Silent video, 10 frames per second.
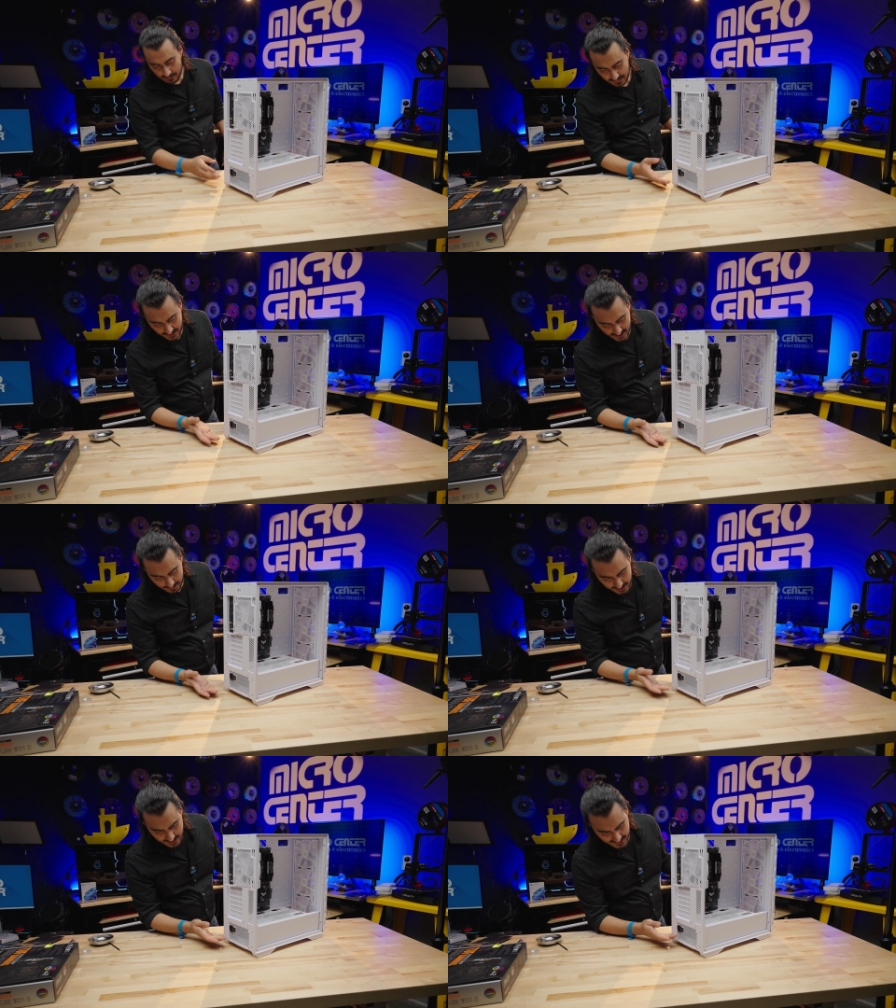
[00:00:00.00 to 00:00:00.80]
Power
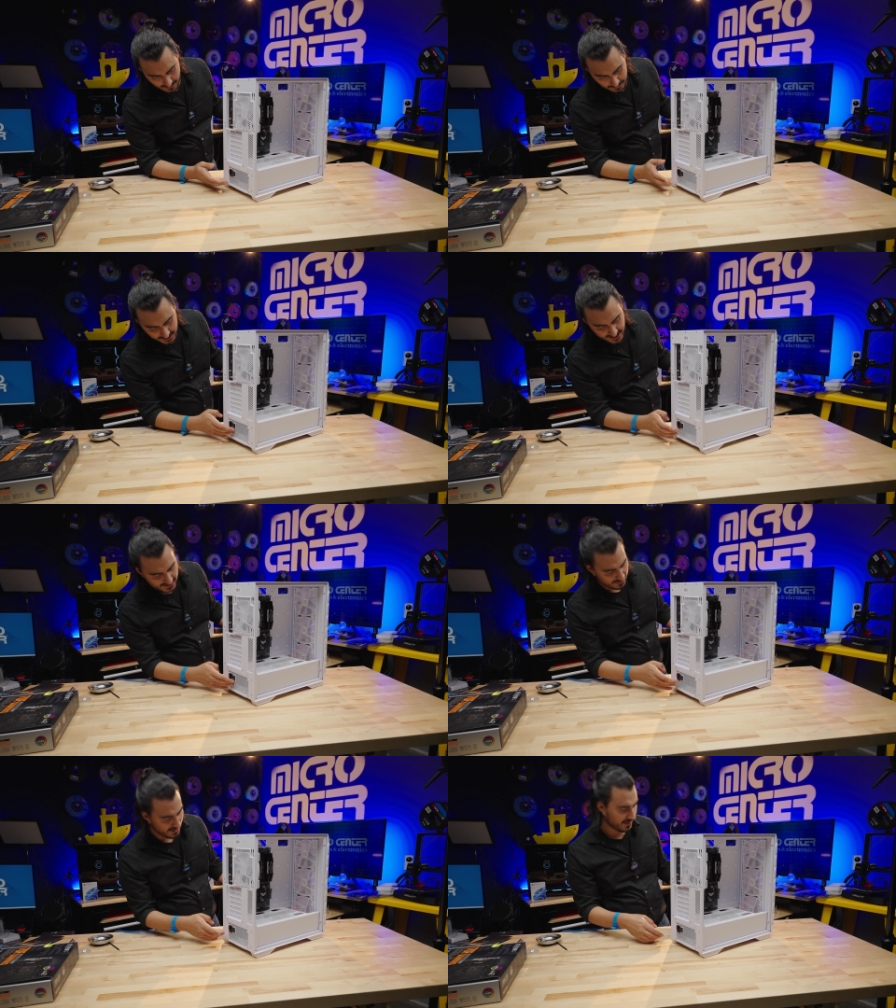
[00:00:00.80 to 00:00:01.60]
supply is in place,
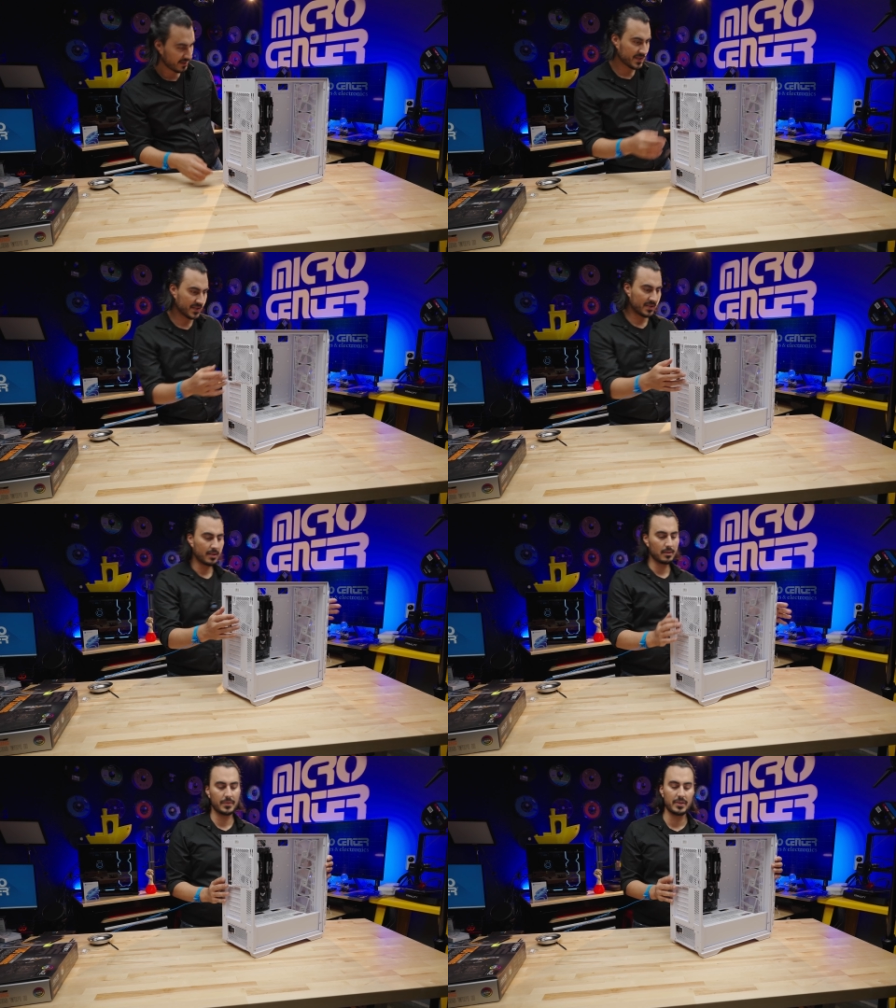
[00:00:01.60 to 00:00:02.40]
so that's all
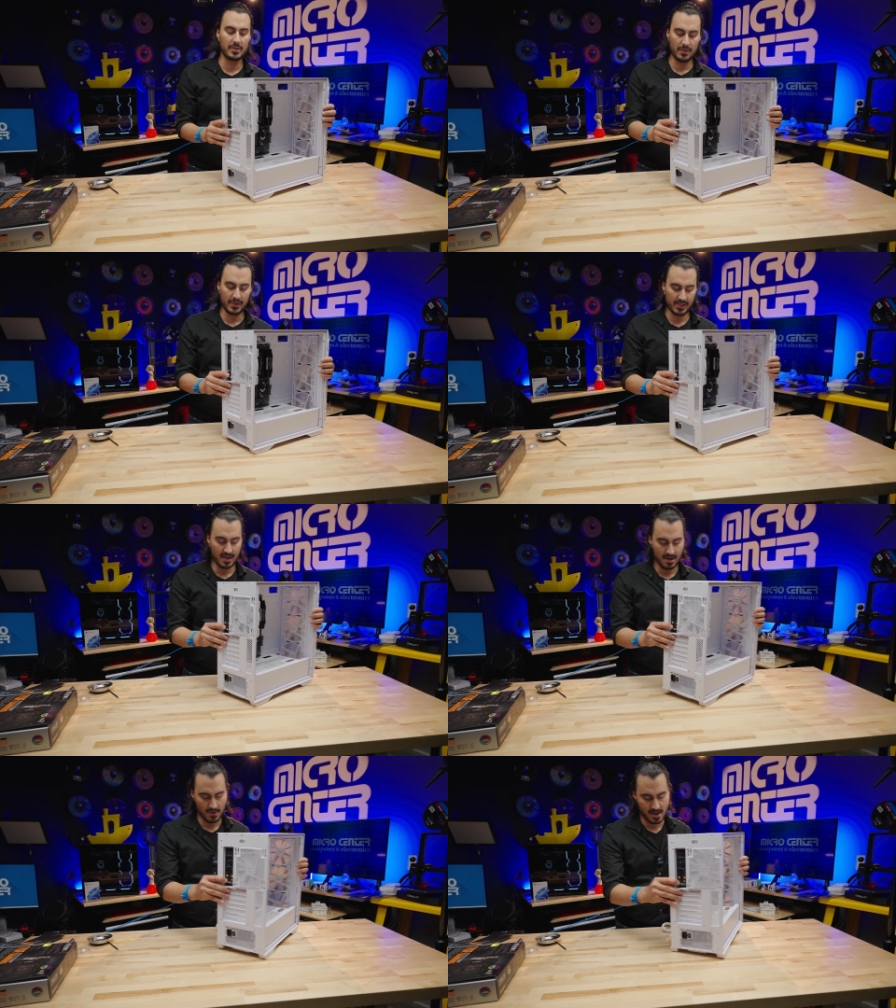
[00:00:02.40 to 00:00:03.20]
set. I'm going to turn this
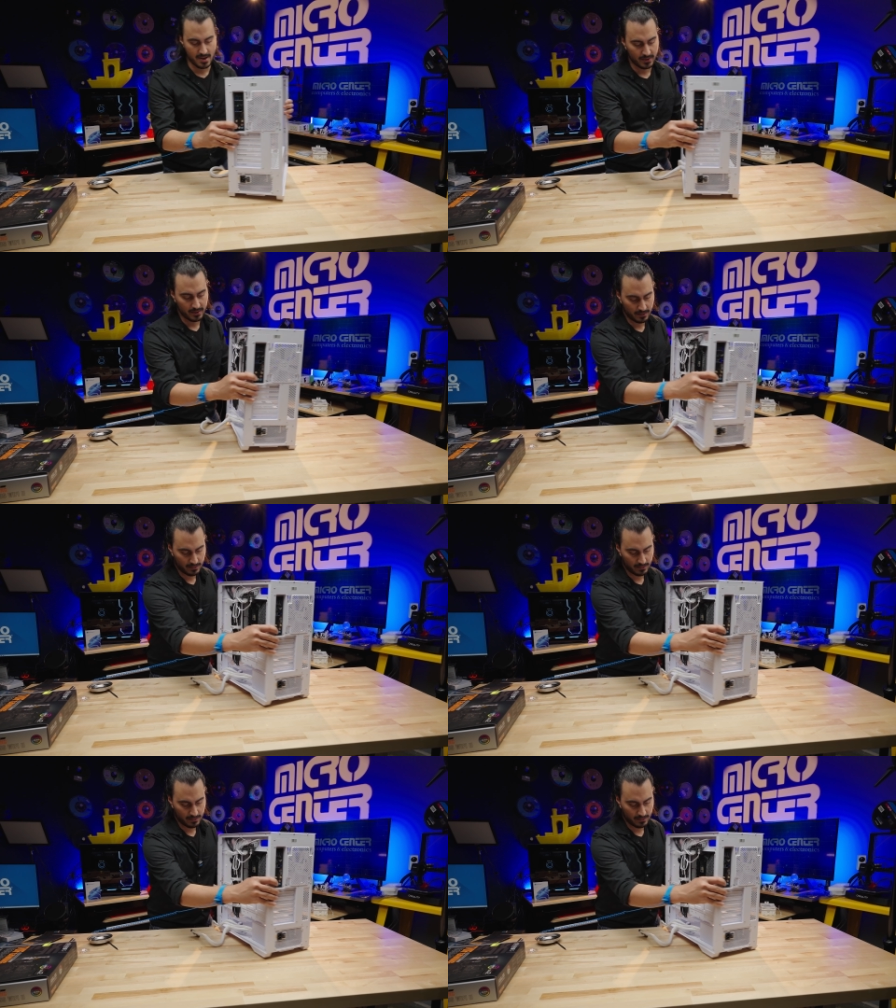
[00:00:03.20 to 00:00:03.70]
guy around.